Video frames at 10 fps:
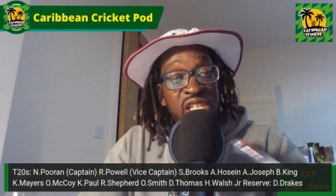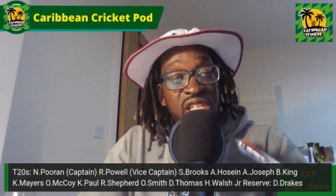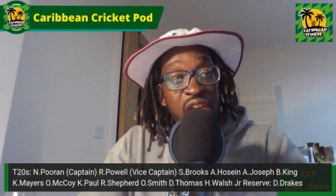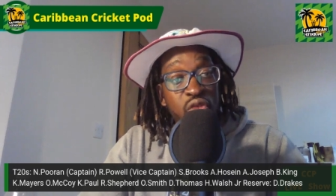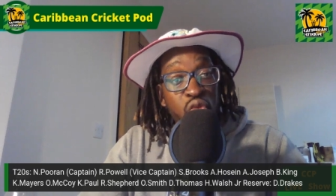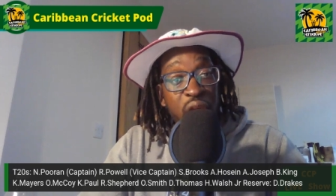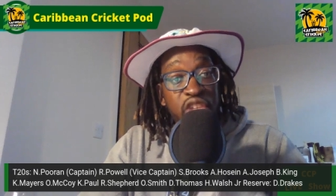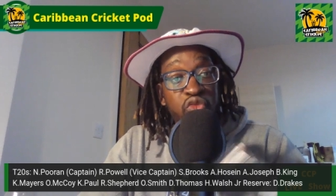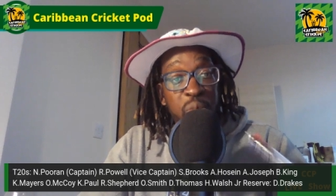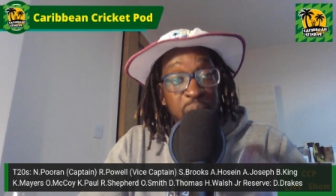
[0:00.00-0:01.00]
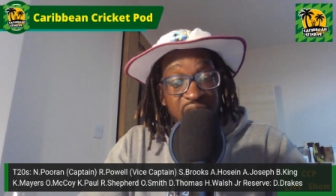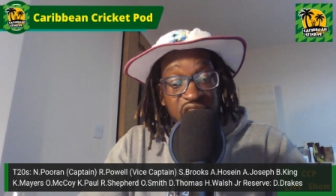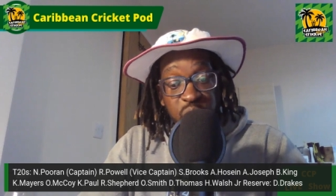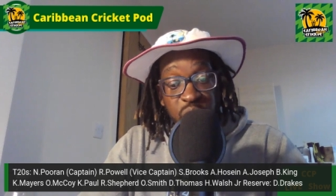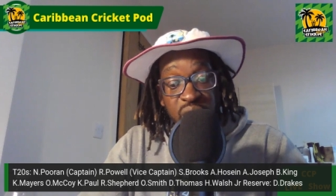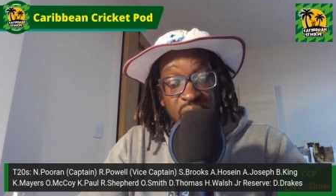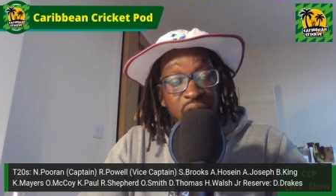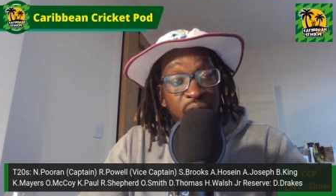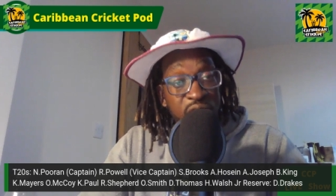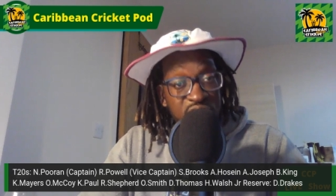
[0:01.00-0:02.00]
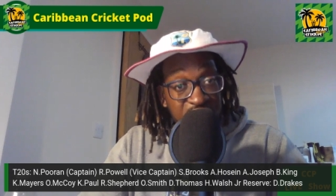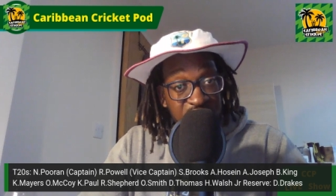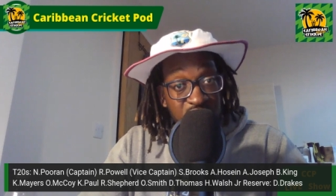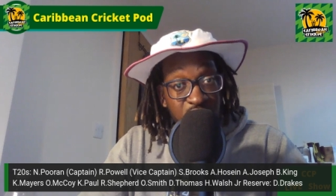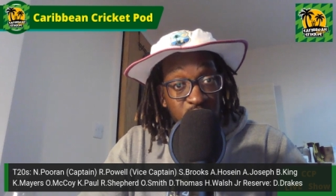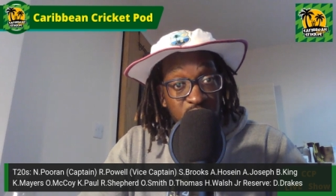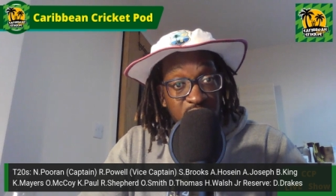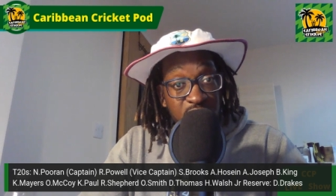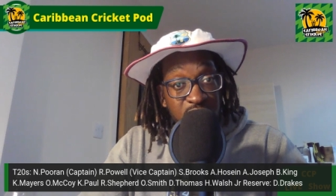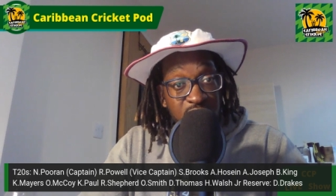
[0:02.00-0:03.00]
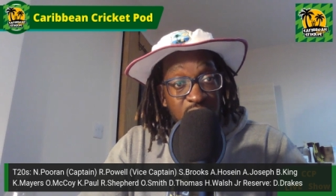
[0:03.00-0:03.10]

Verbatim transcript: a direct replacement for Jason Holder.